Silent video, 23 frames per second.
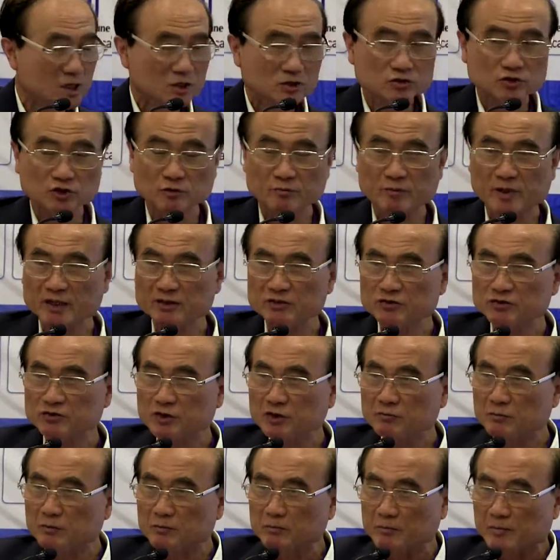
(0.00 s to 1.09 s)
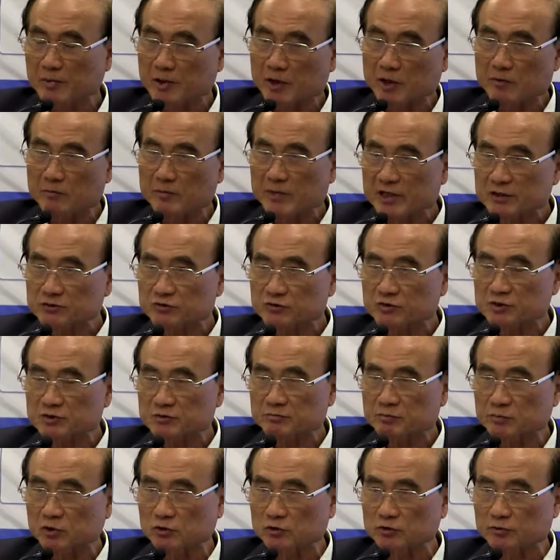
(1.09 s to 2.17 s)
So it binds to the matrix
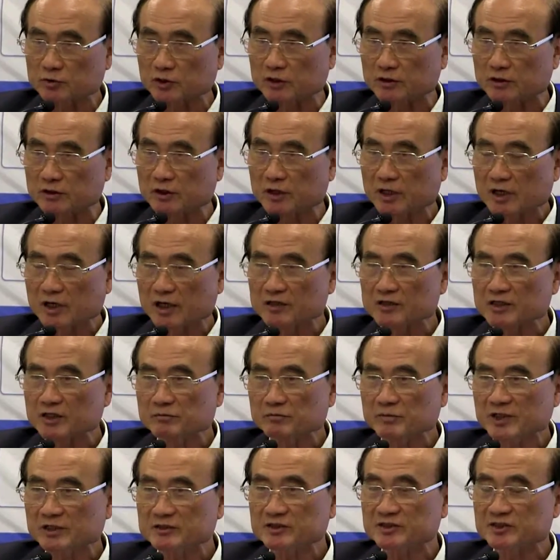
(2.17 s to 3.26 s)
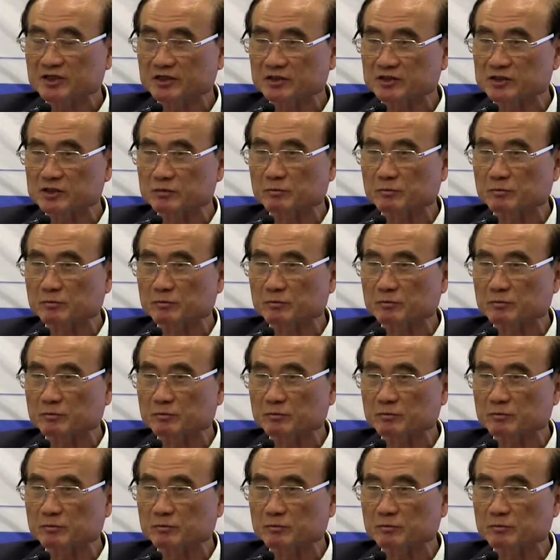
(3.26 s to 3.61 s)
protein, and that makes sense.